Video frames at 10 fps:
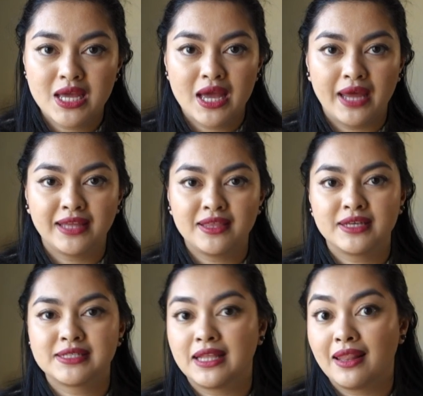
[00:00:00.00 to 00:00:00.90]
And I think
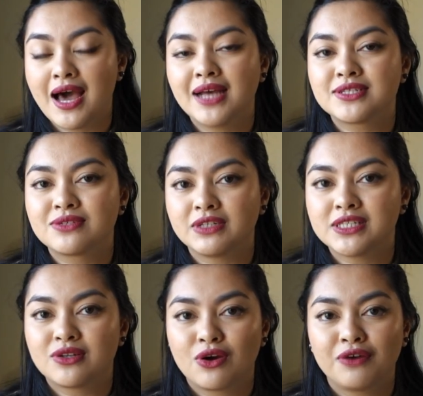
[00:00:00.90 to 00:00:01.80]
it's the last
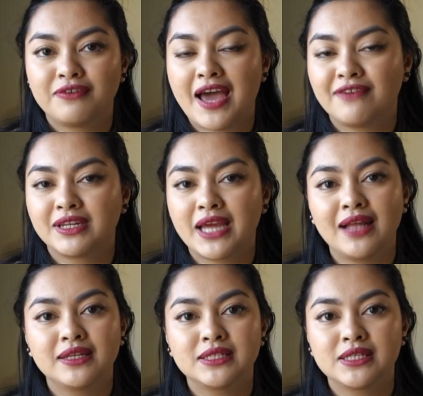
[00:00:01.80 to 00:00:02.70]
restock of her advent
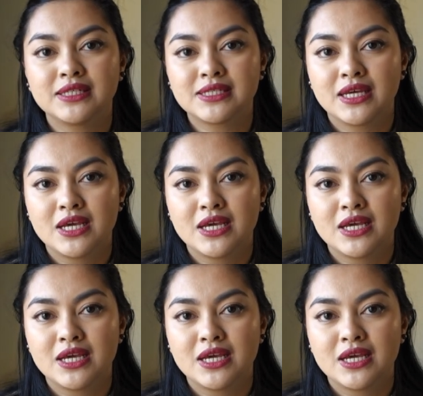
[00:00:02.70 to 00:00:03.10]
calendars.